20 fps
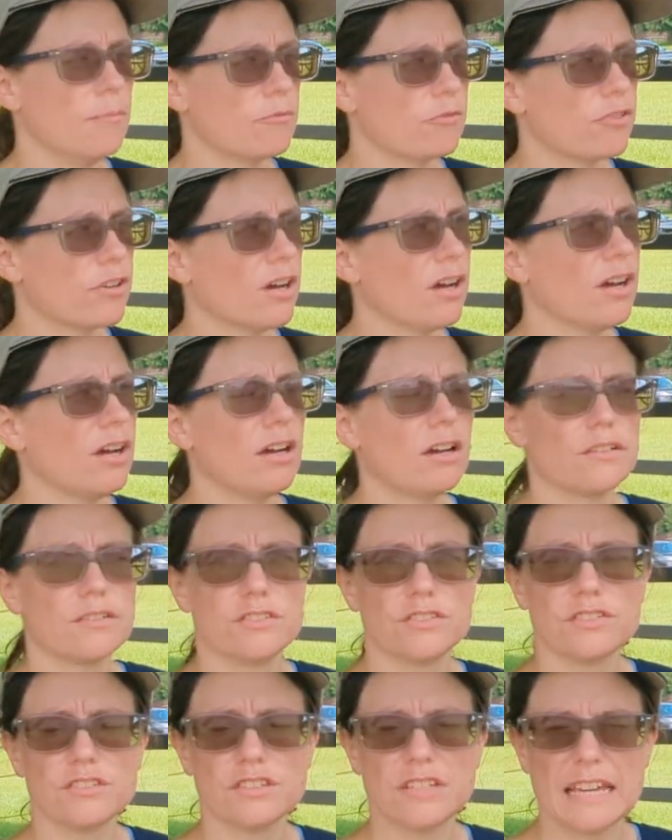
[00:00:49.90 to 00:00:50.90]
frogs,
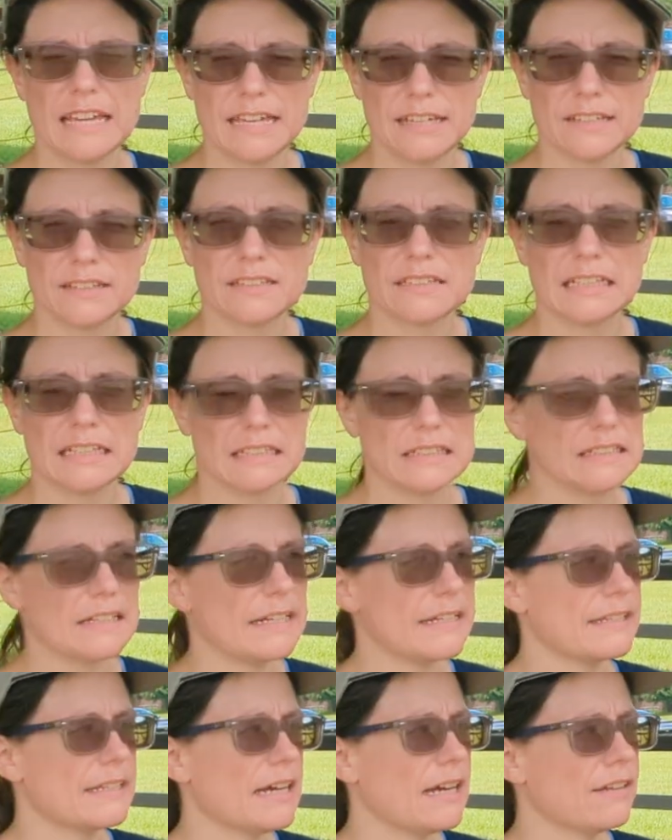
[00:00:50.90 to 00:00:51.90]
snakes, things
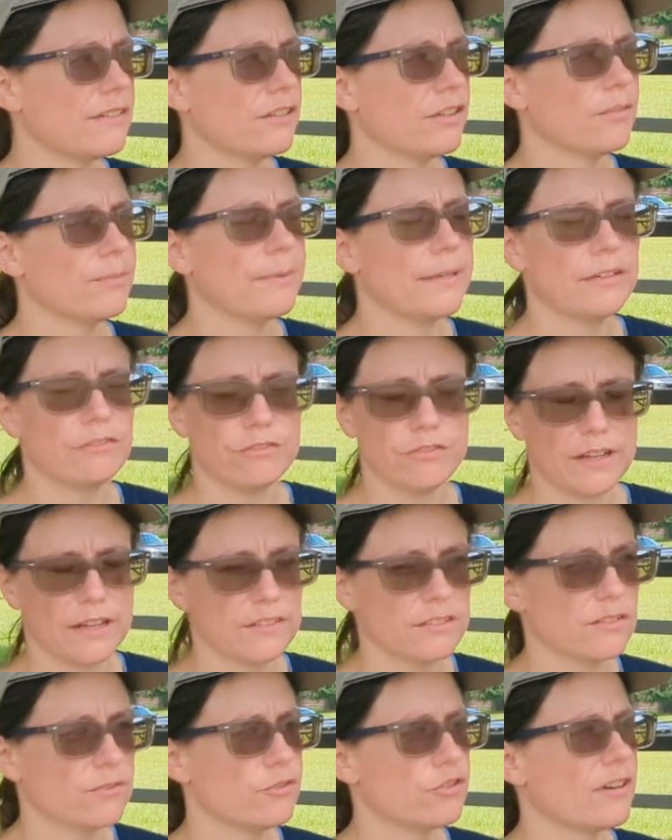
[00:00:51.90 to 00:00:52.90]
like that. They're big
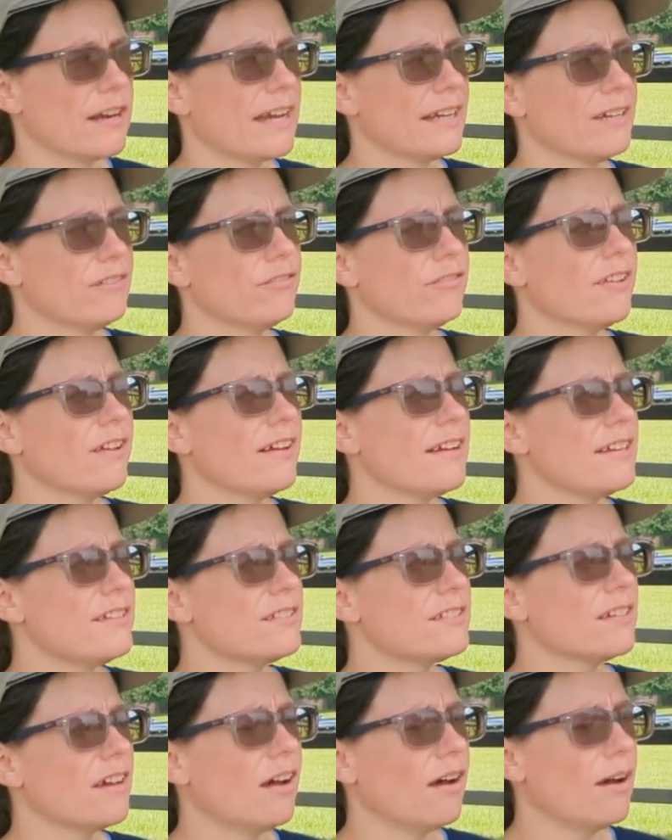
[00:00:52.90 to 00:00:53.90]
fans of
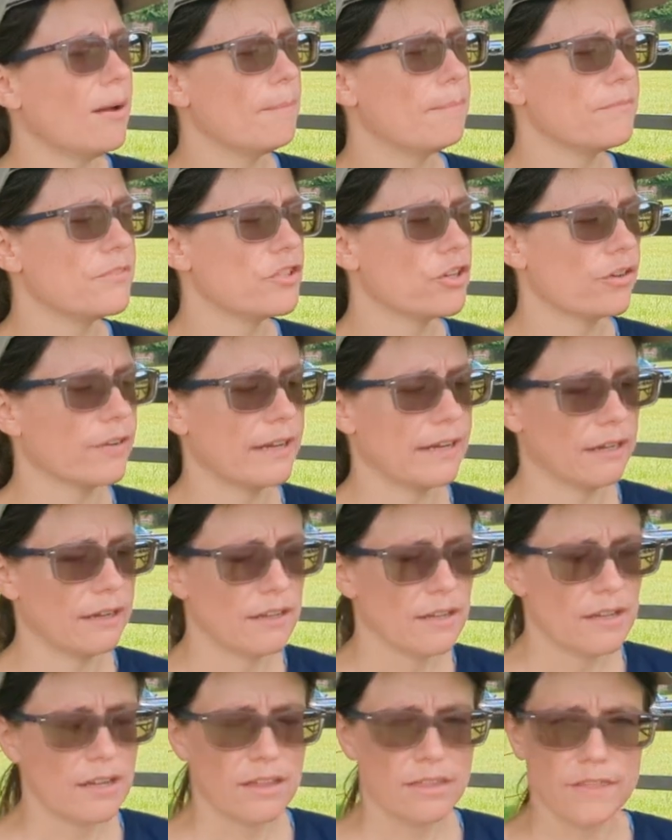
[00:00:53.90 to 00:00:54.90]
dragonflies during
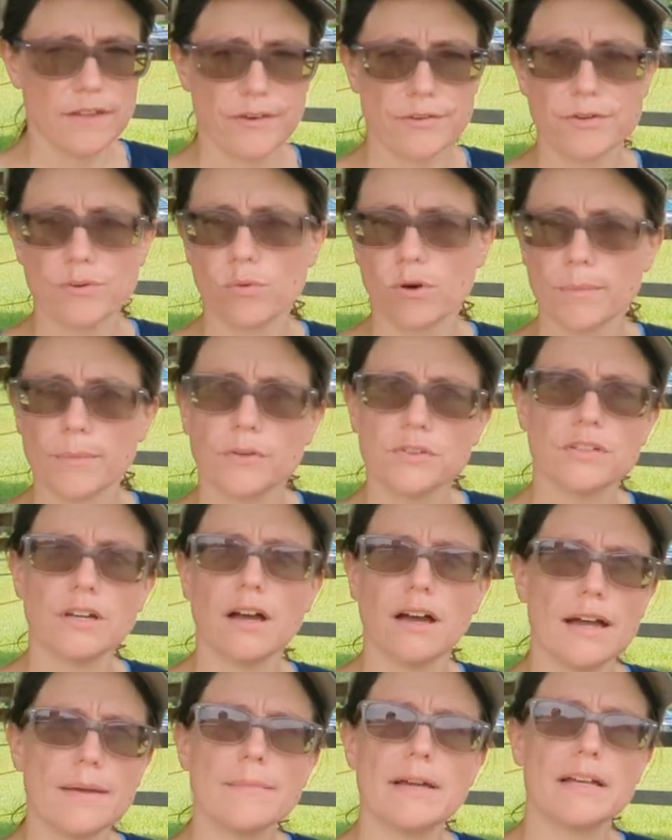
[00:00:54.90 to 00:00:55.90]
their normal
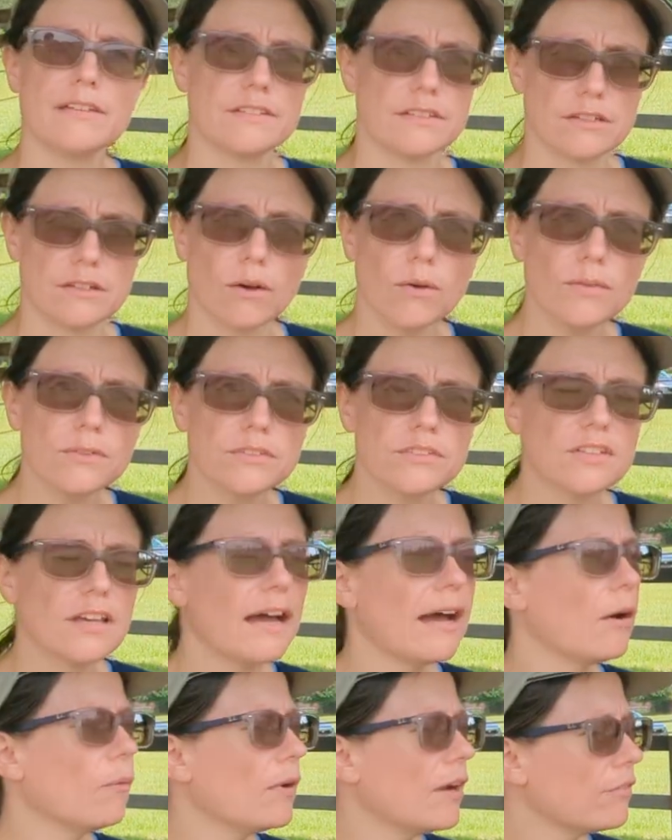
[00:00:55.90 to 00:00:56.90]
time as adults.
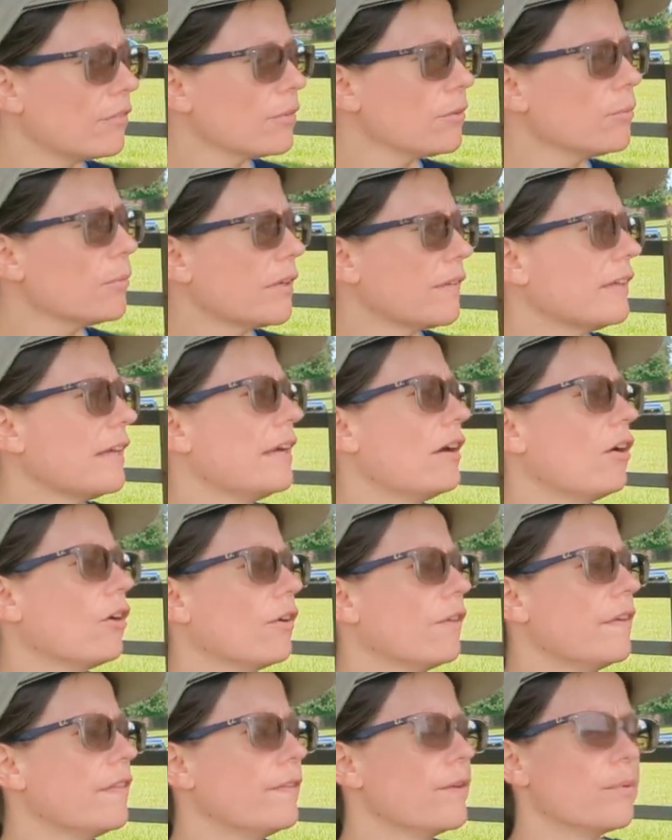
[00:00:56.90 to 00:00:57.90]
However, when they
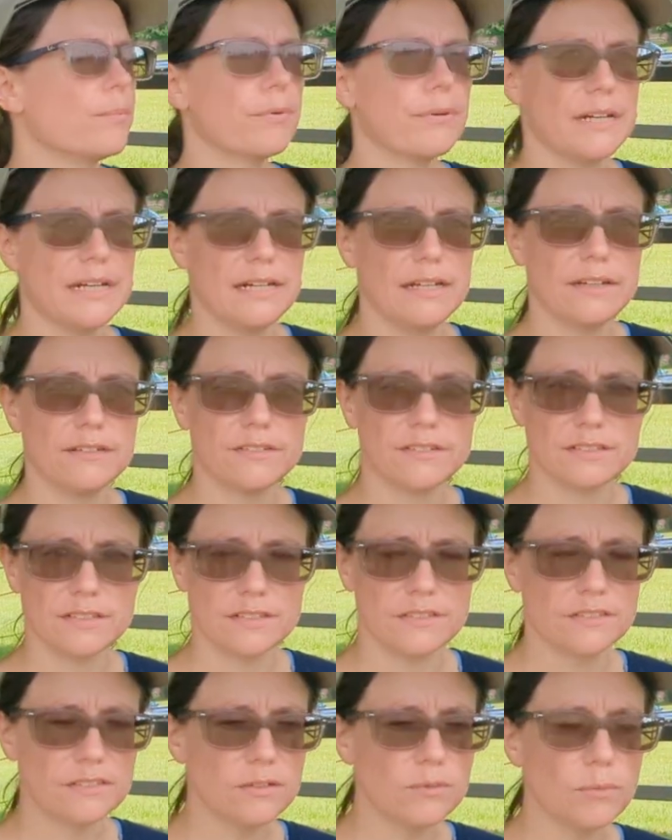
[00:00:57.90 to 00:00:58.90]
are in their breeding
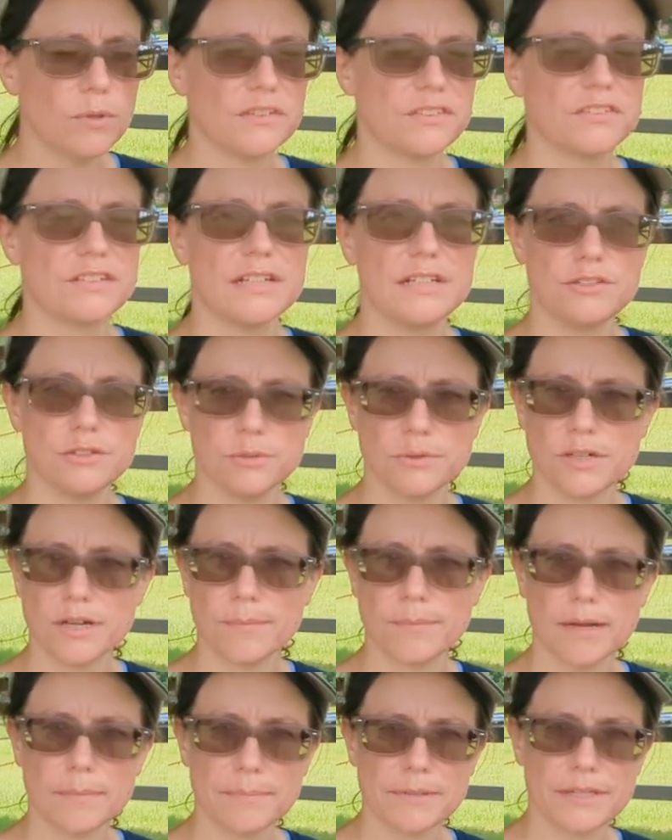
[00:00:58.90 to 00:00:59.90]
season, once they do come up